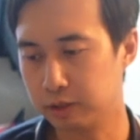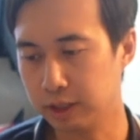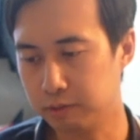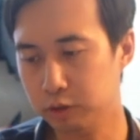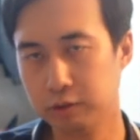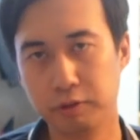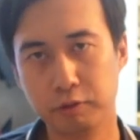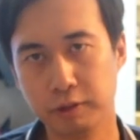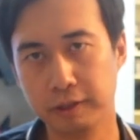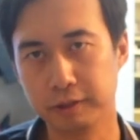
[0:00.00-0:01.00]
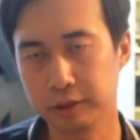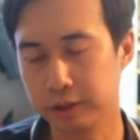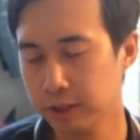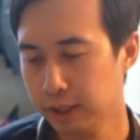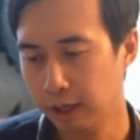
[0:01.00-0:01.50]
So you have two different
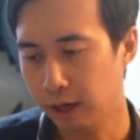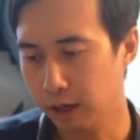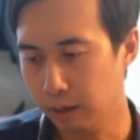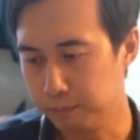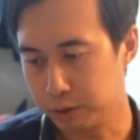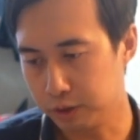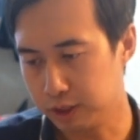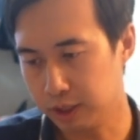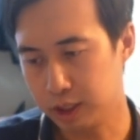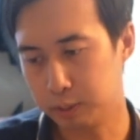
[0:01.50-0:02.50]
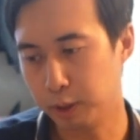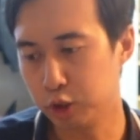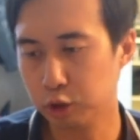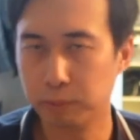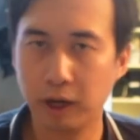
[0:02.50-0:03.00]
flavors. So this is a
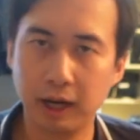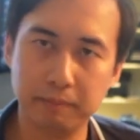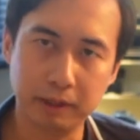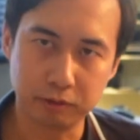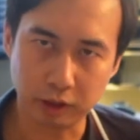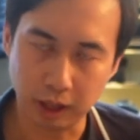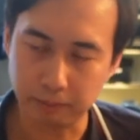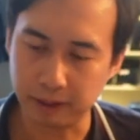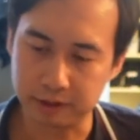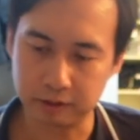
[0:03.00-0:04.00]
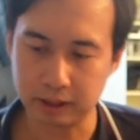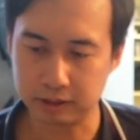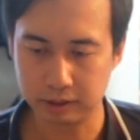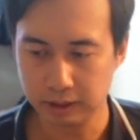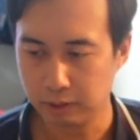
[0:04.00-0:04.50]
special pot made for hot pot. So
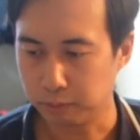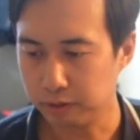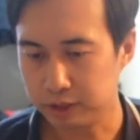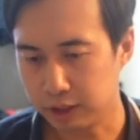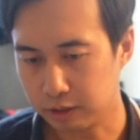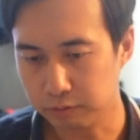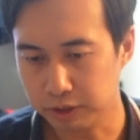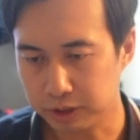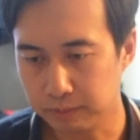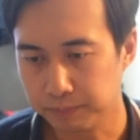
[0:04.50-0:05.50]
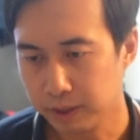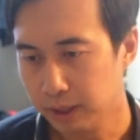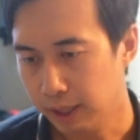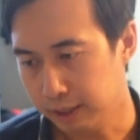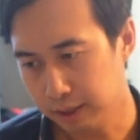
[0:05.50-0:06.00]
that's probably the second reason.
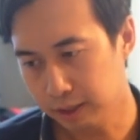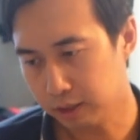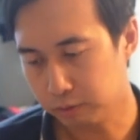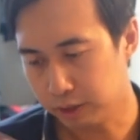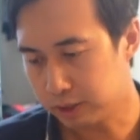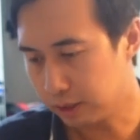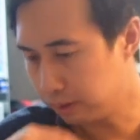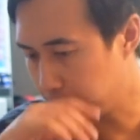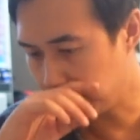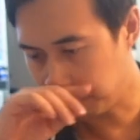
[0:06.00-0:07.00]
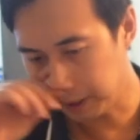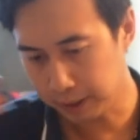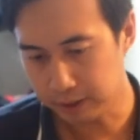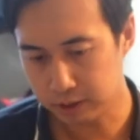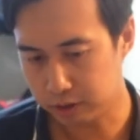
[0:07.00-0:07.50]
And then another reason
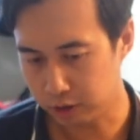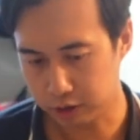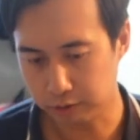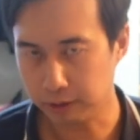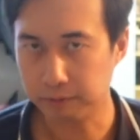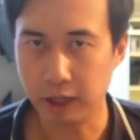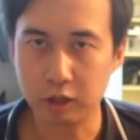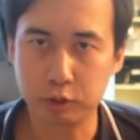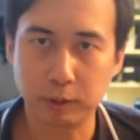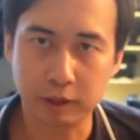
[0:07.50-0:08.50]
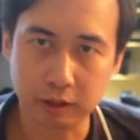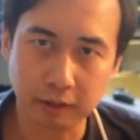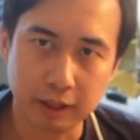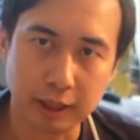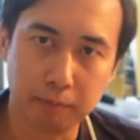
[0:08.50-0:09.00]
is just if you have a house party,
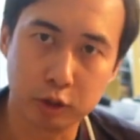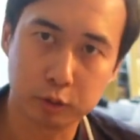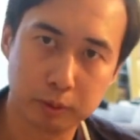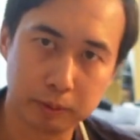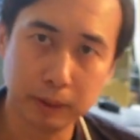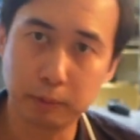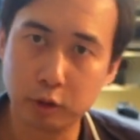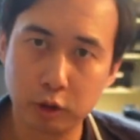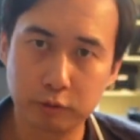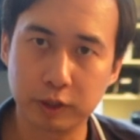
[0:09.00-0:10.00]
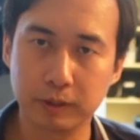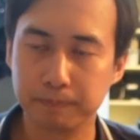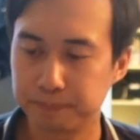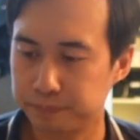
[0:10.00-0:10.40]
right? You have multiple people over.